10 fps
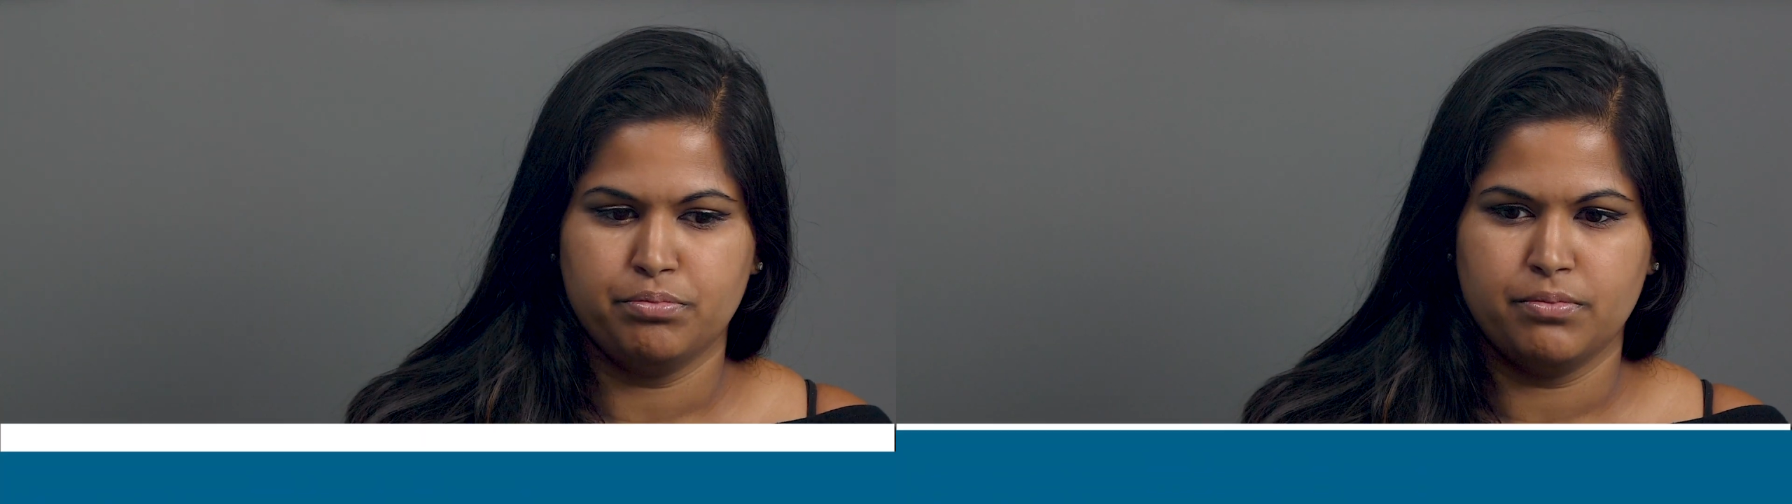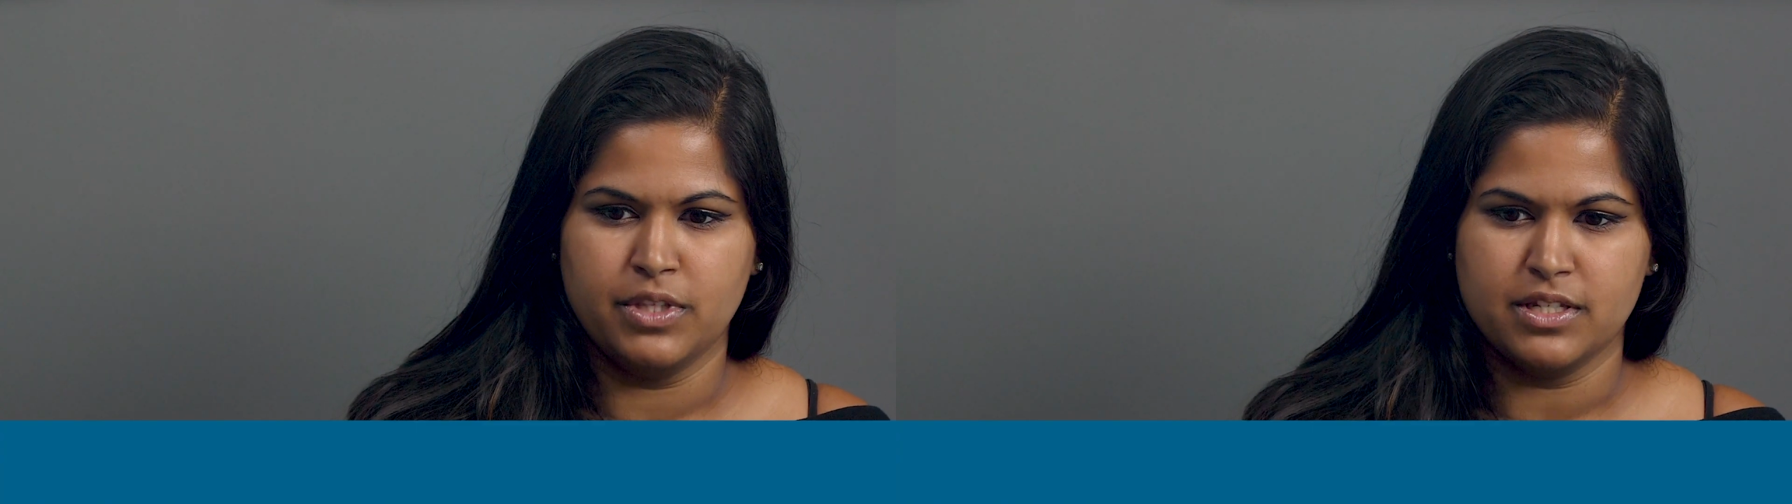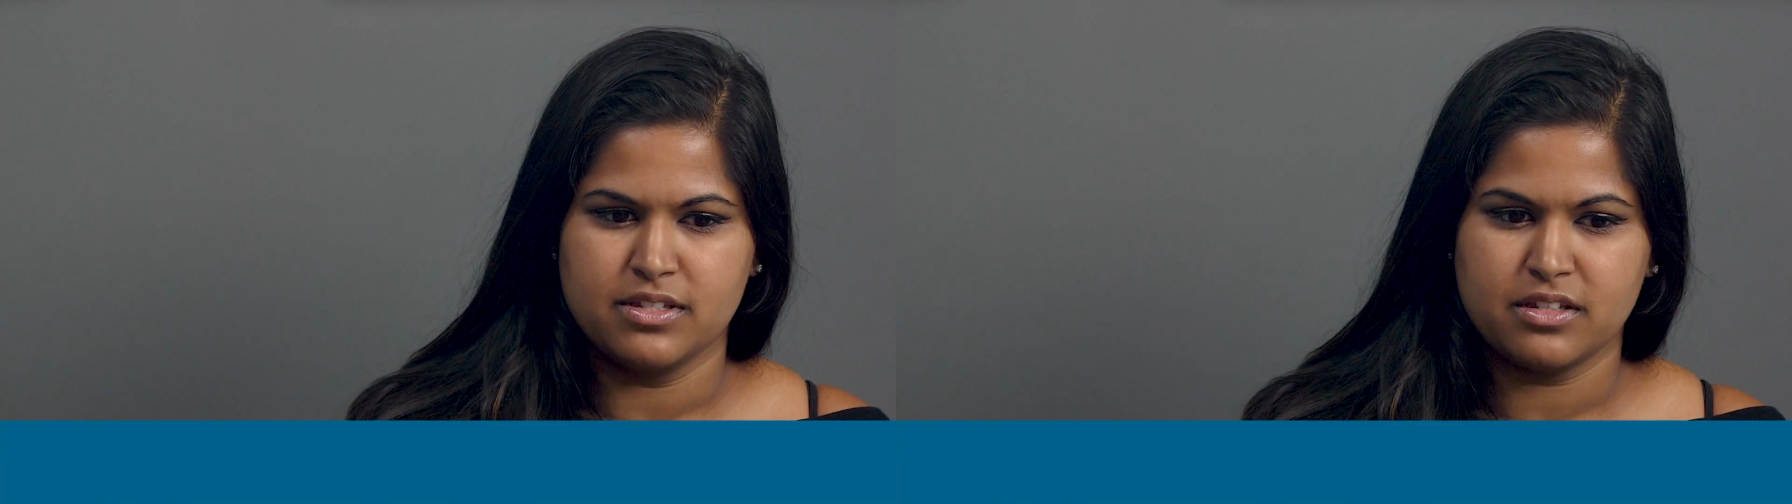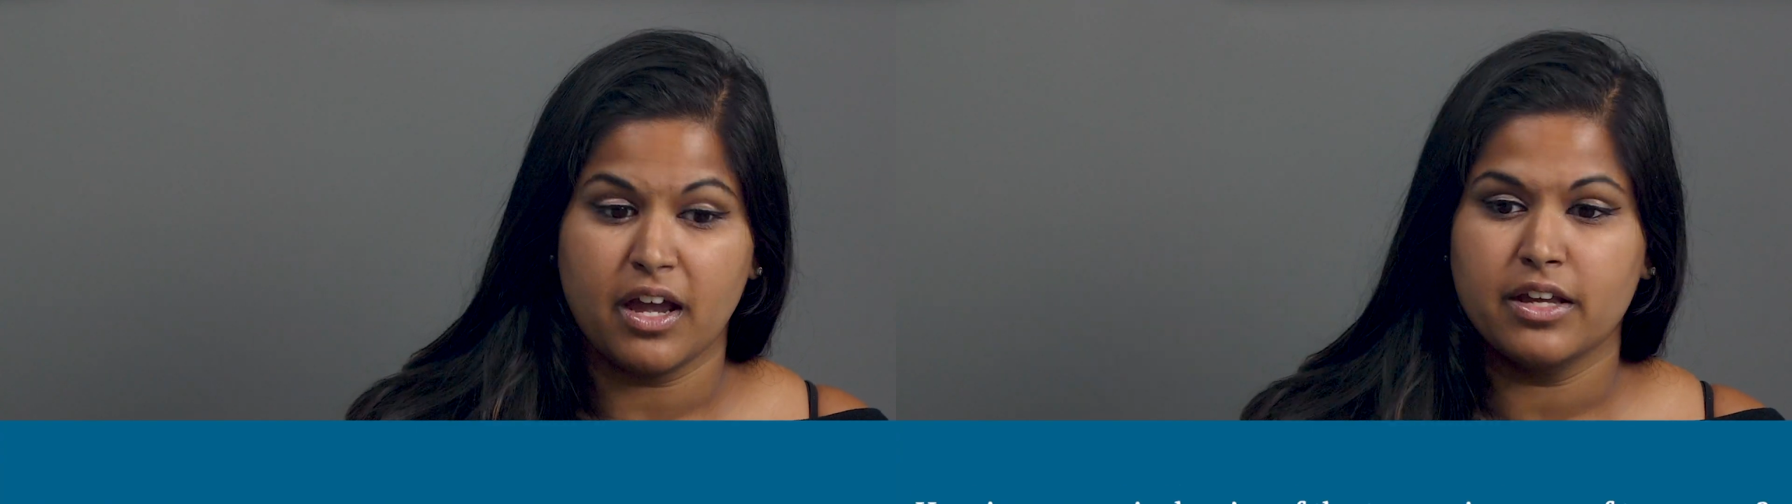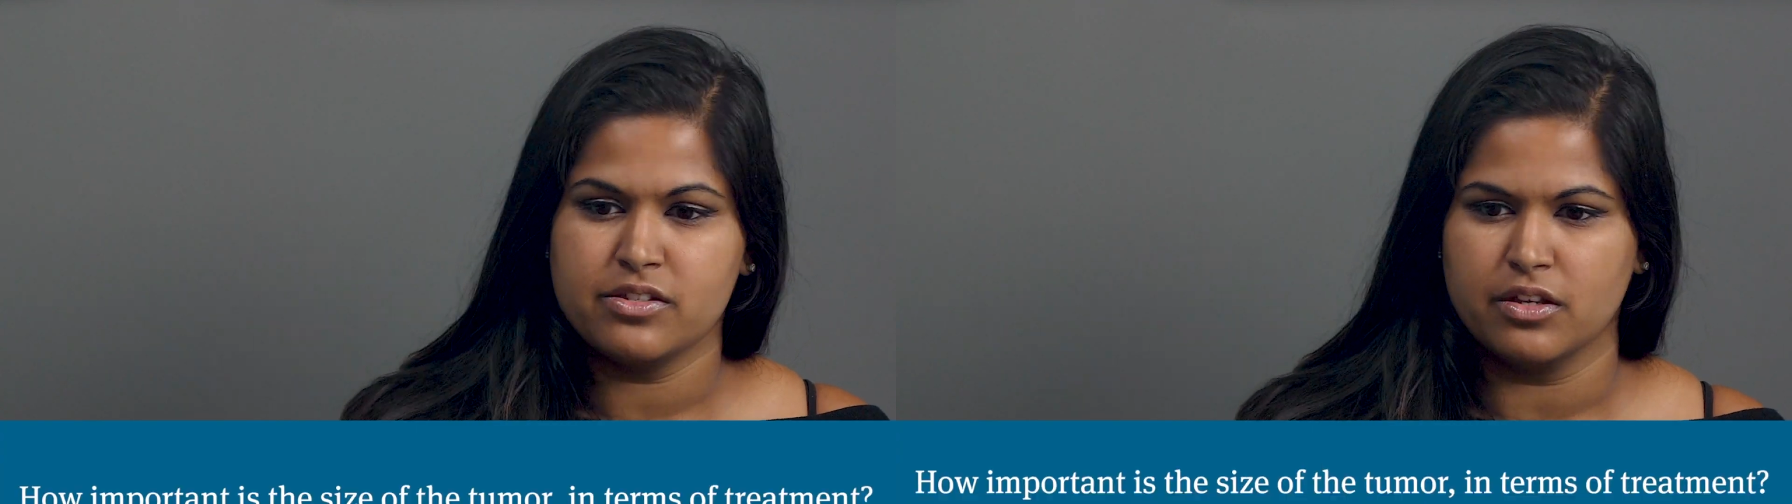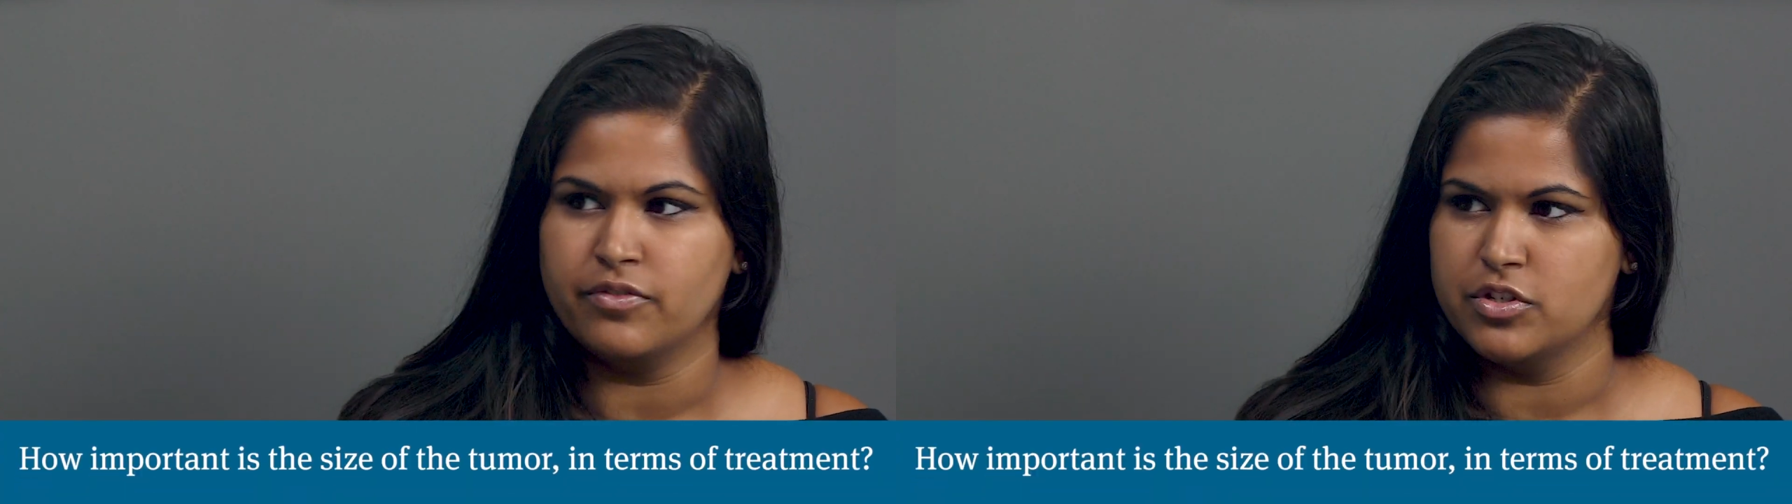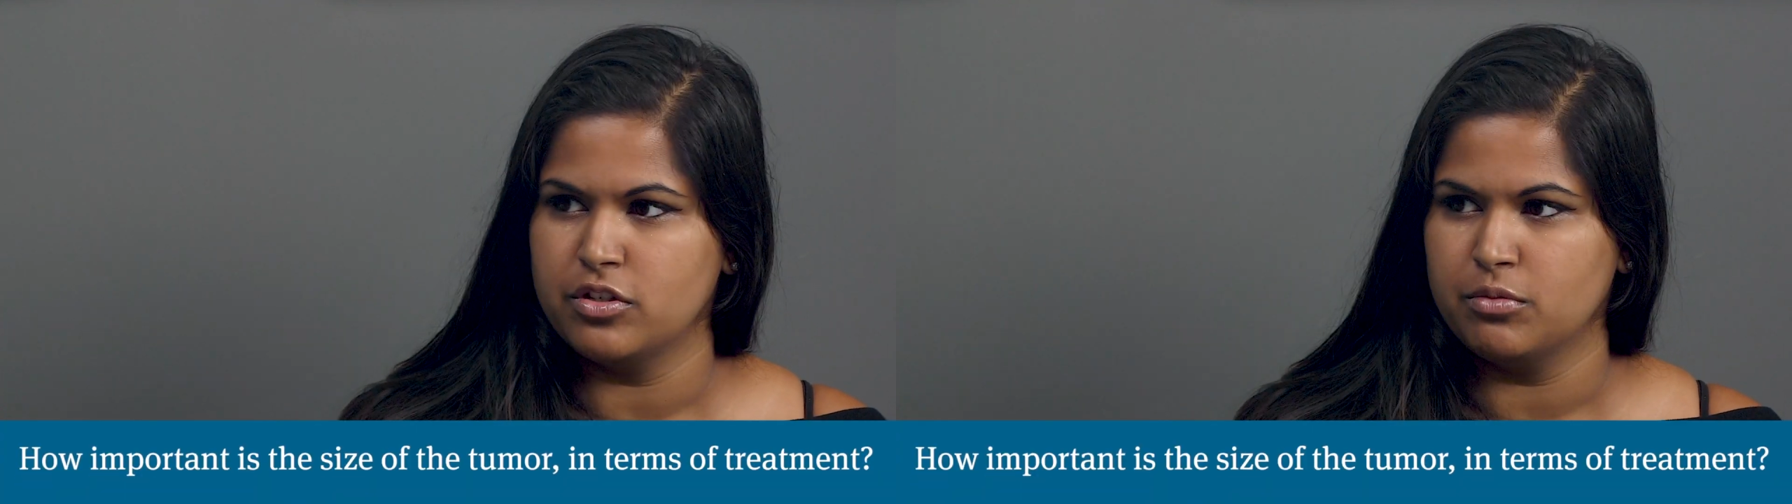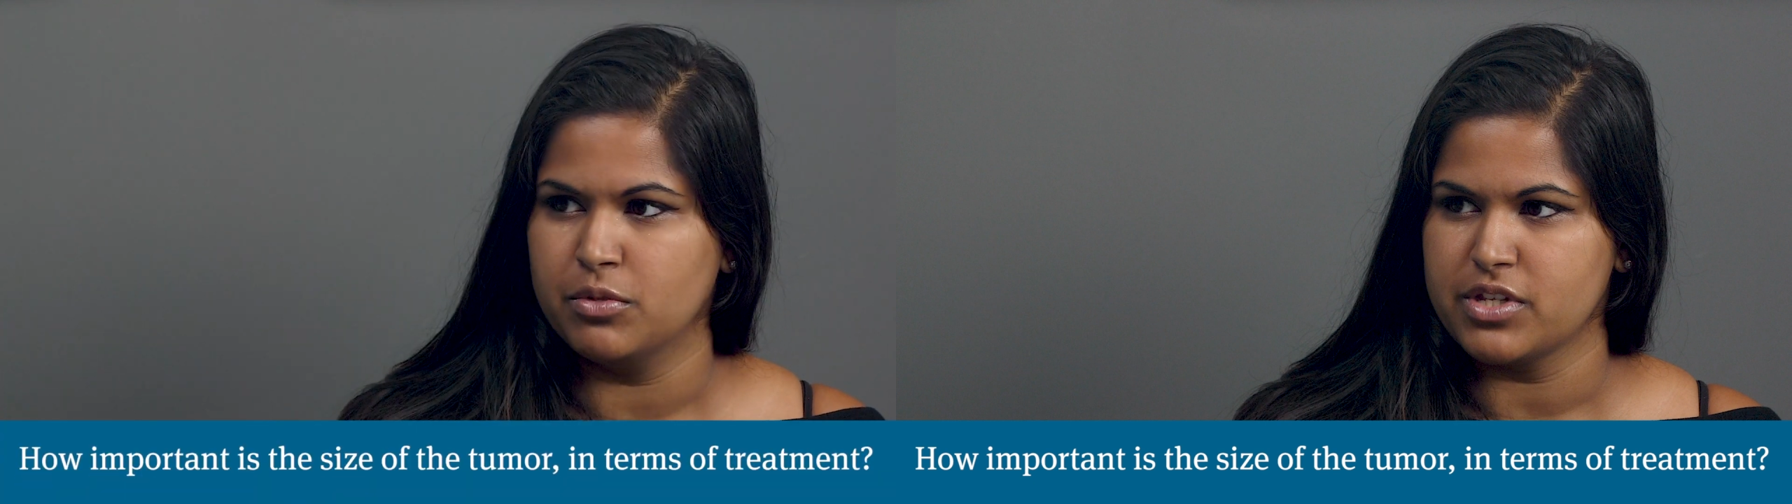the size of the tumors,